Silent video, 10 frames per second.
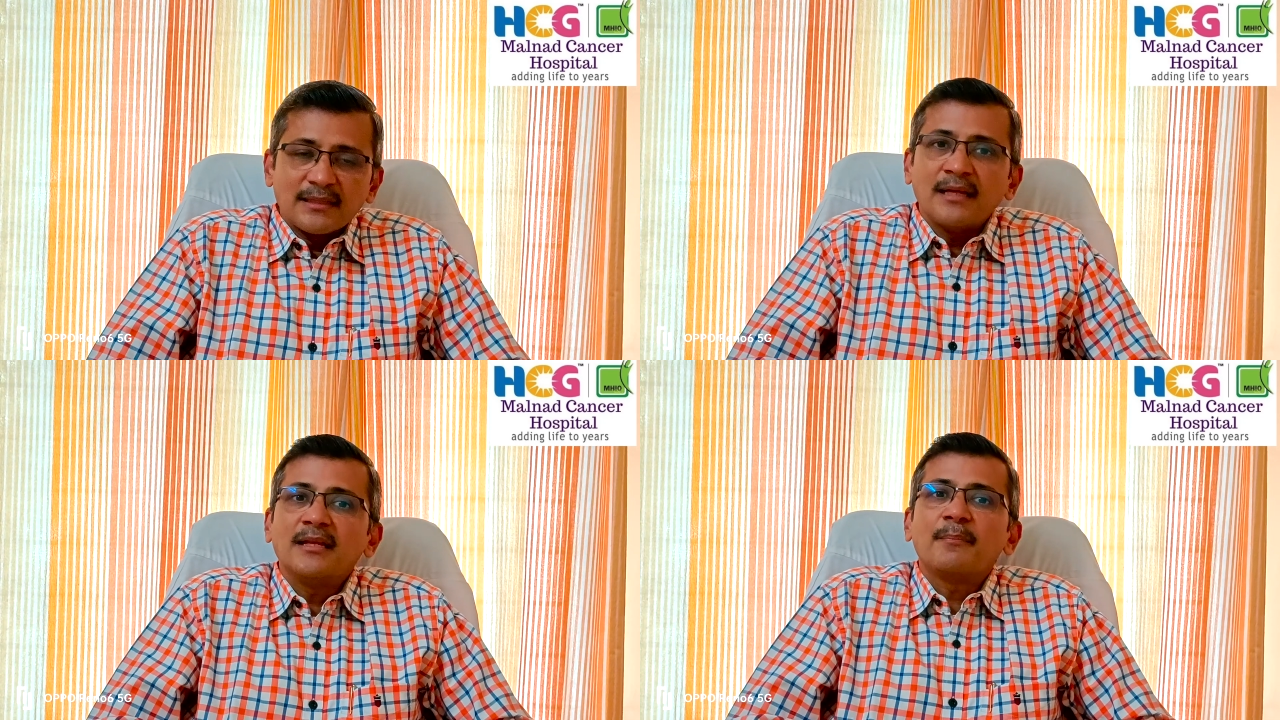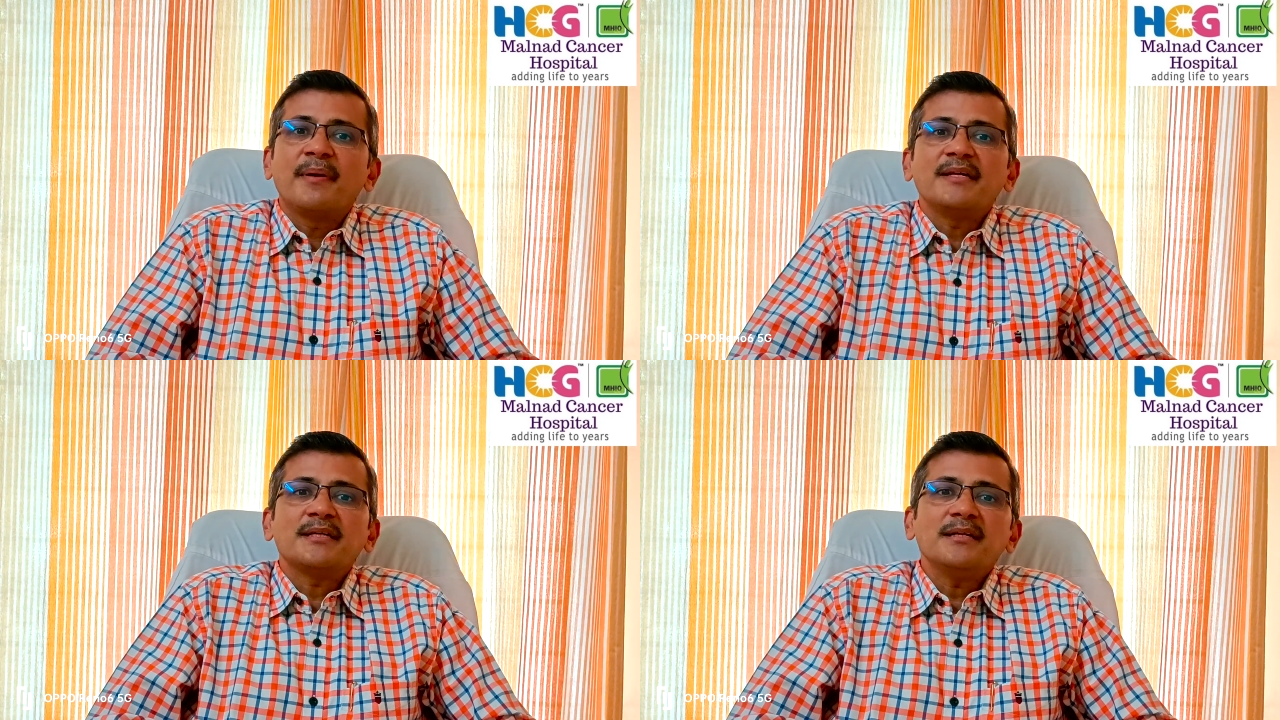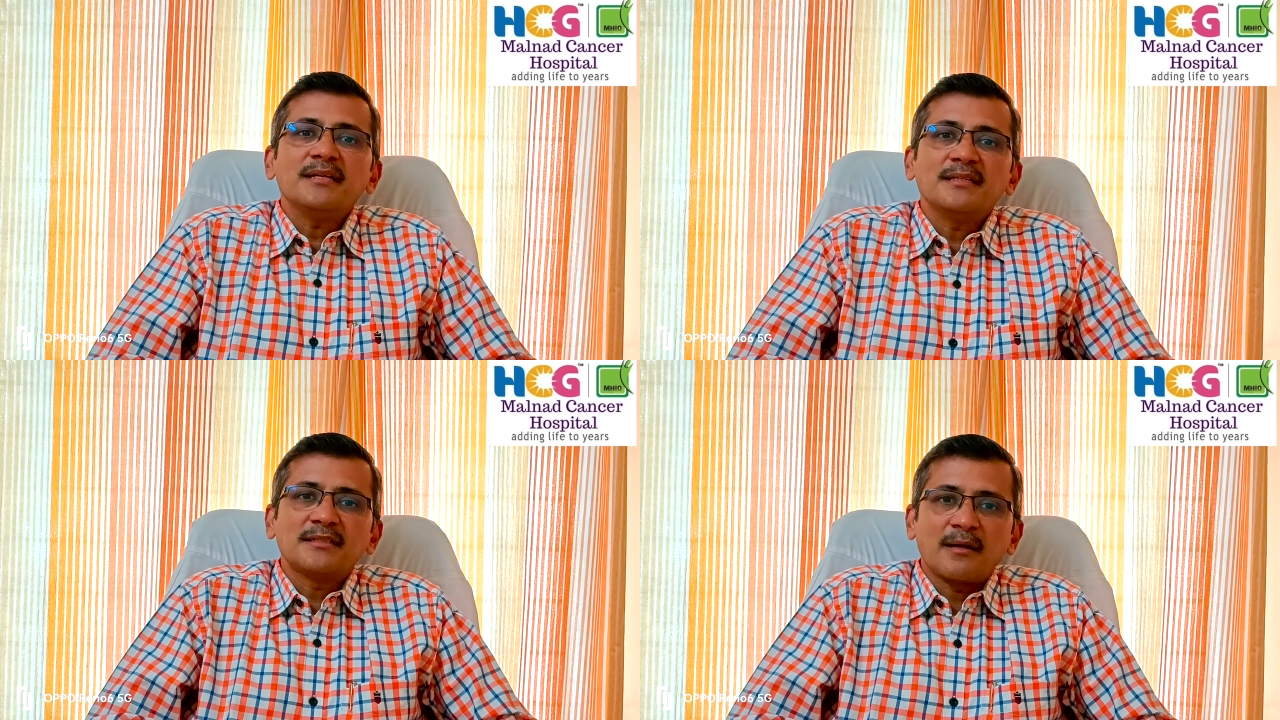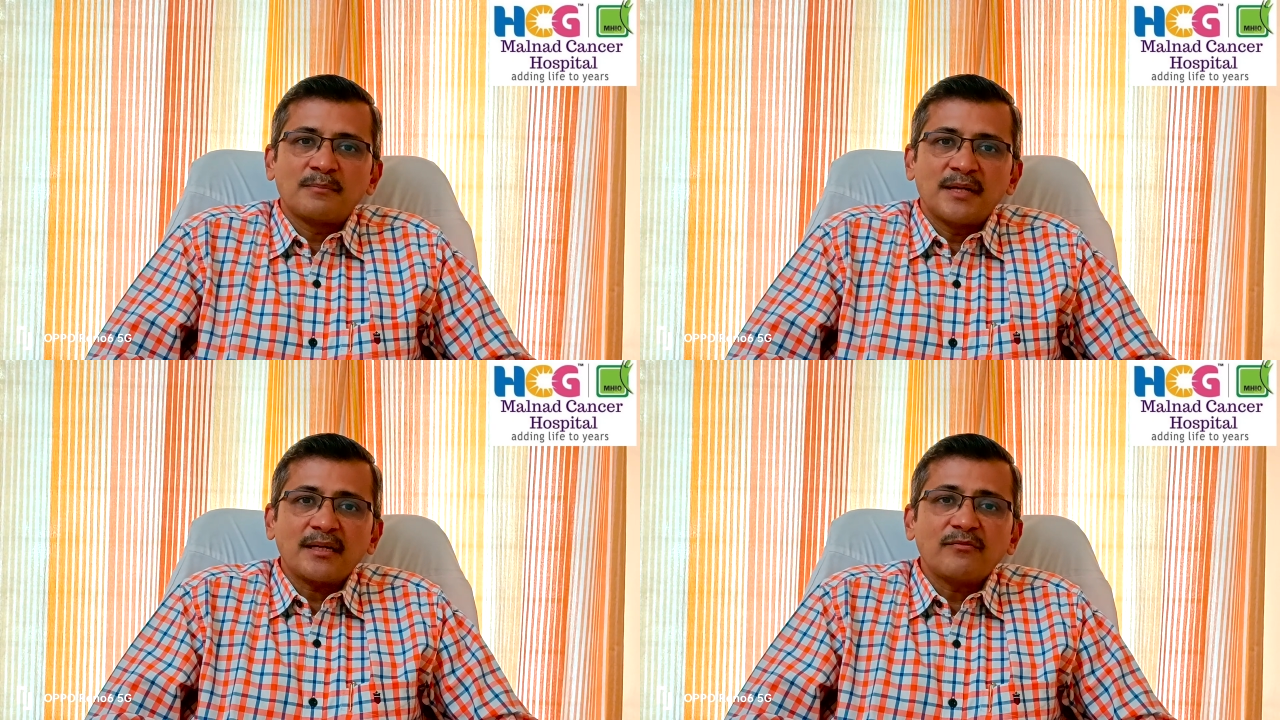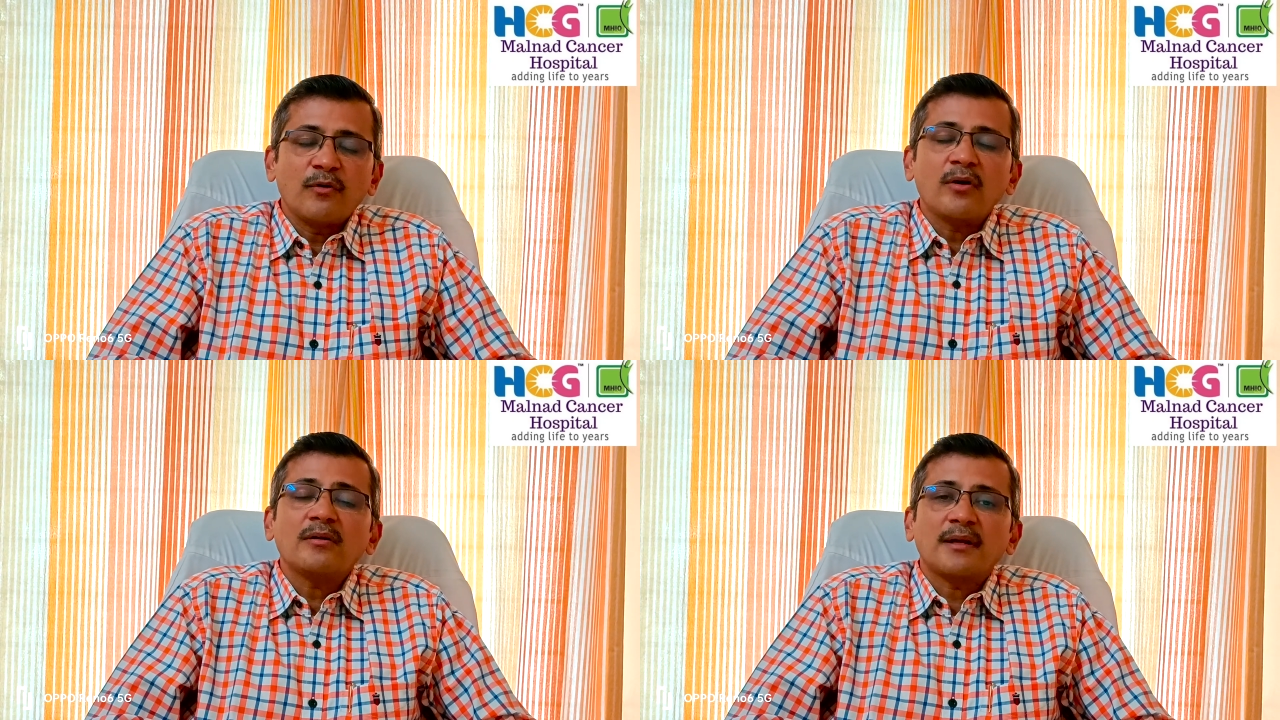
then the patient is a subject for